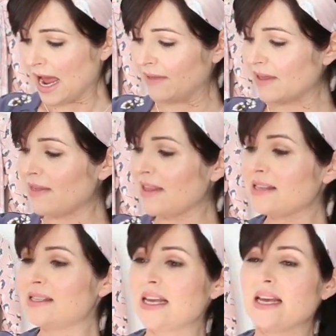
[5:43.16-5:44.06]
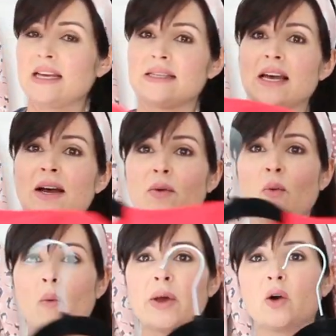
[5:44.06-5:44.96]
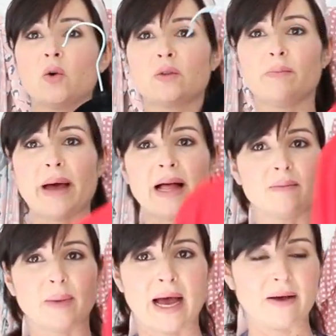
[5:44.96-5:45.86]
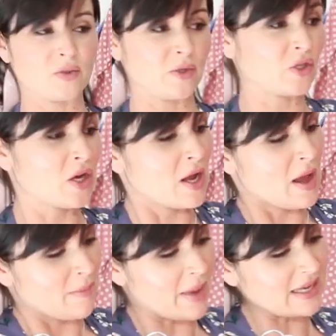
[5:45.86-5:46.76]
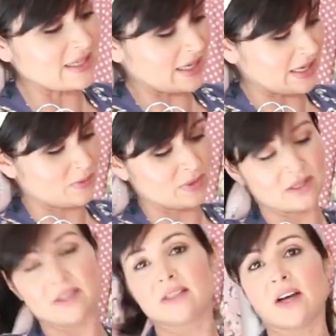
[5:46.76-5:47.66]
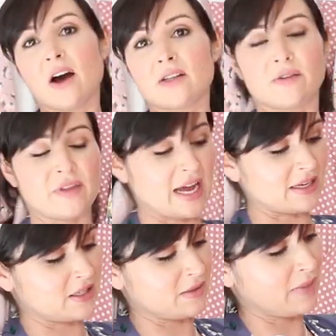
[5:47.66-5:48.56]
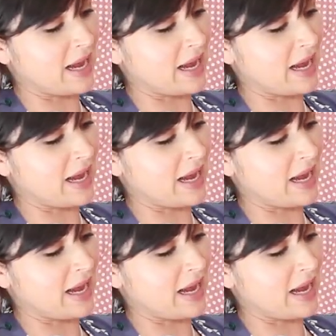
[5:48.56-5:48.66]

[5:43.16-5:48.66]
And then this is what we call the Bell blouse, which basically was the start of the Anderson